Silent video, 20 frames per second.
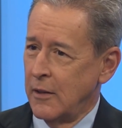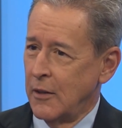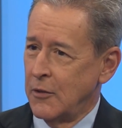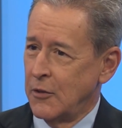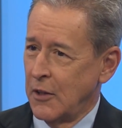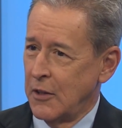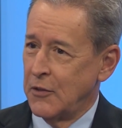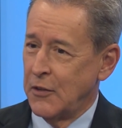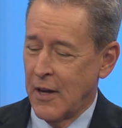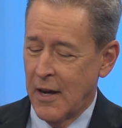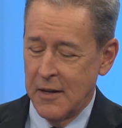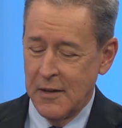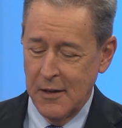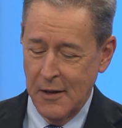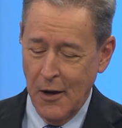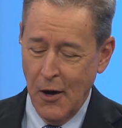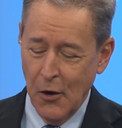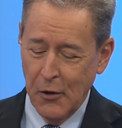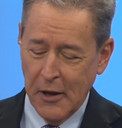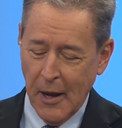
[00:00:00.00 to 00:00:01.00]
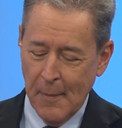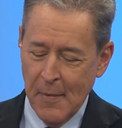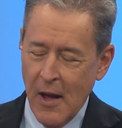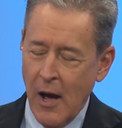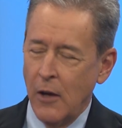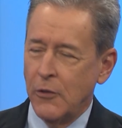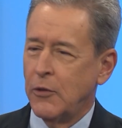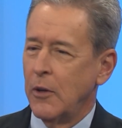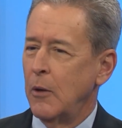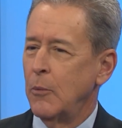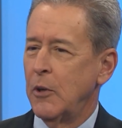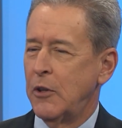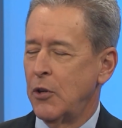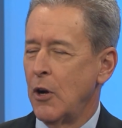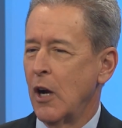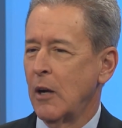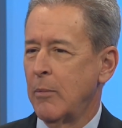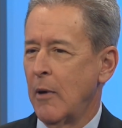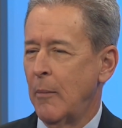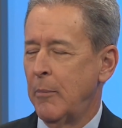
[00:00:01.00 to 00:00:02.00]
Is the easy idea. Okay, so we
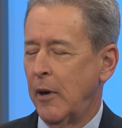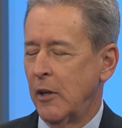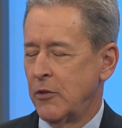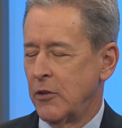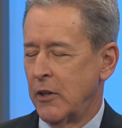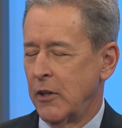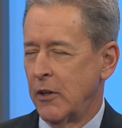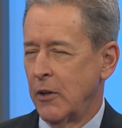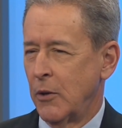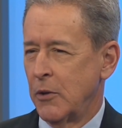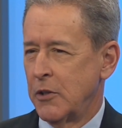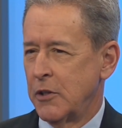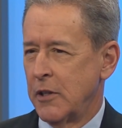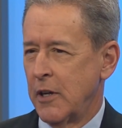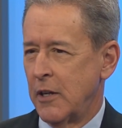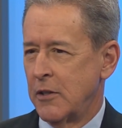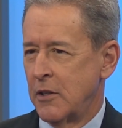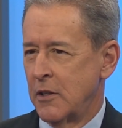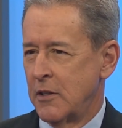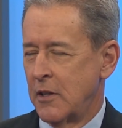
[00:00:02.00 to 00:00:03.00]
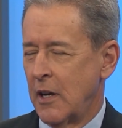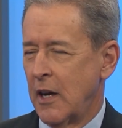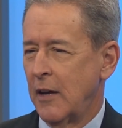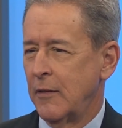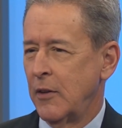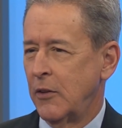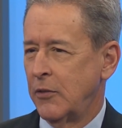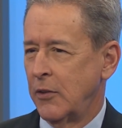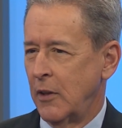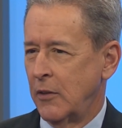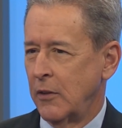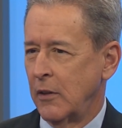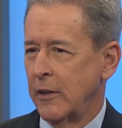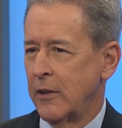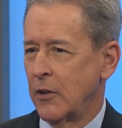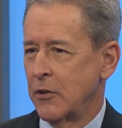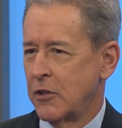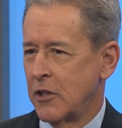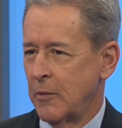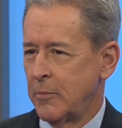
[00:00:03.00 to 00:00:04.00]
talked about budget negotiations, and obviously it's
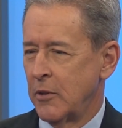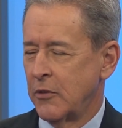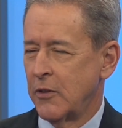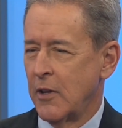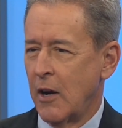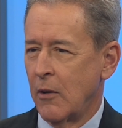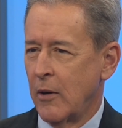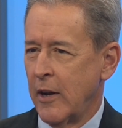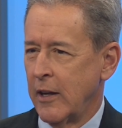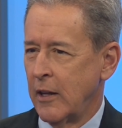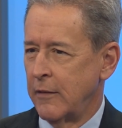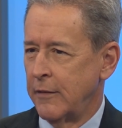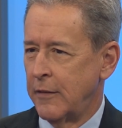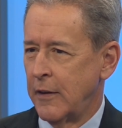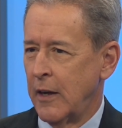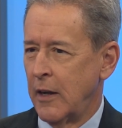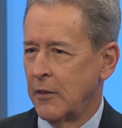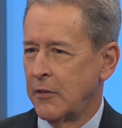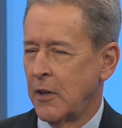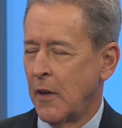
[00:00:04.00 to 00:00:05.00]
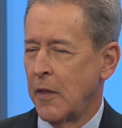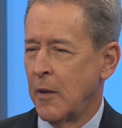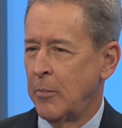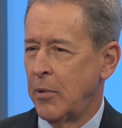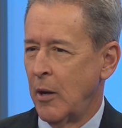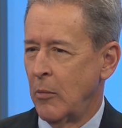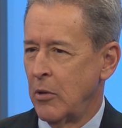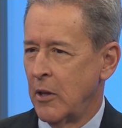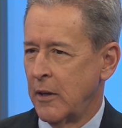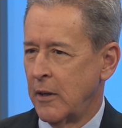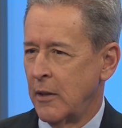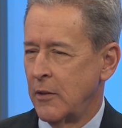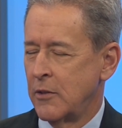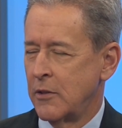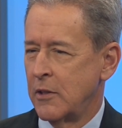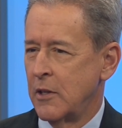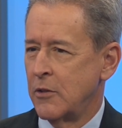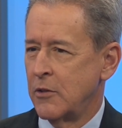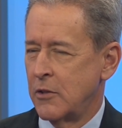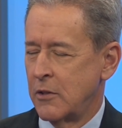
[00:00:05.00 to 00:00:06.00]
leadership. It's not rank and file. It's not the public.
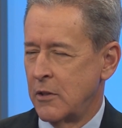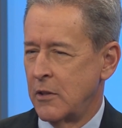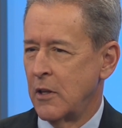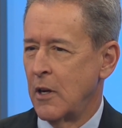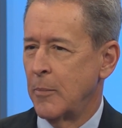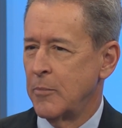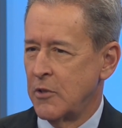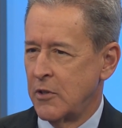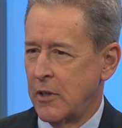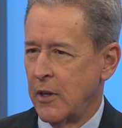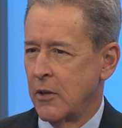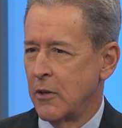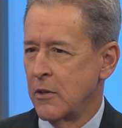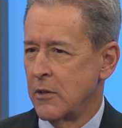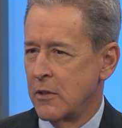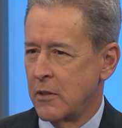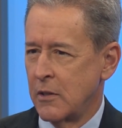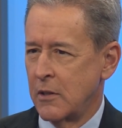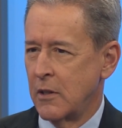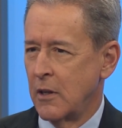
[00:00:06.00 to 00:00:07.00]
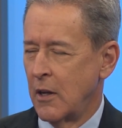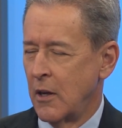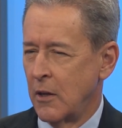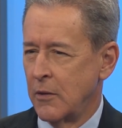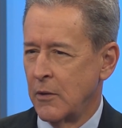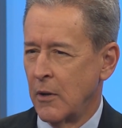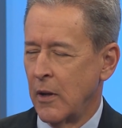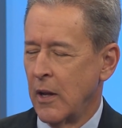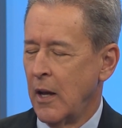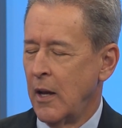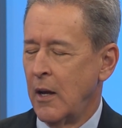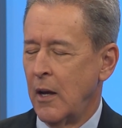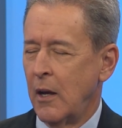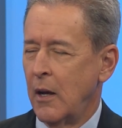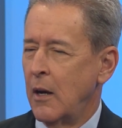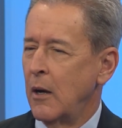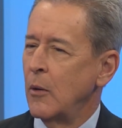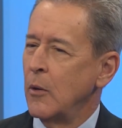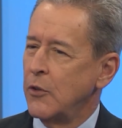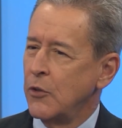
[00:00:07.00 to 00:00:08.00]
It's upstairs, and
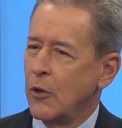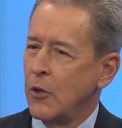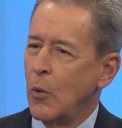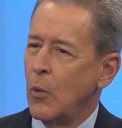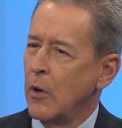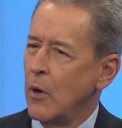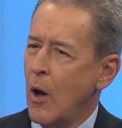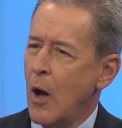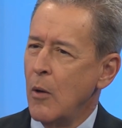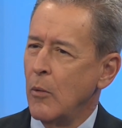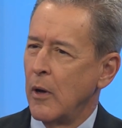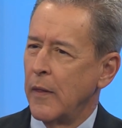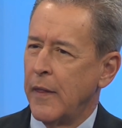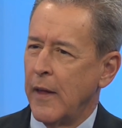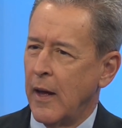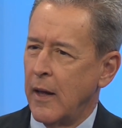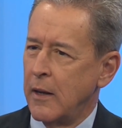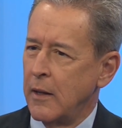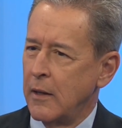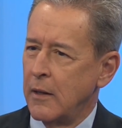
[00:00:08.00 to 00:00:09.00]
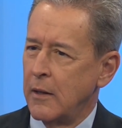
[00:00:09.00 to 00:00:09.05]
what's going on with that?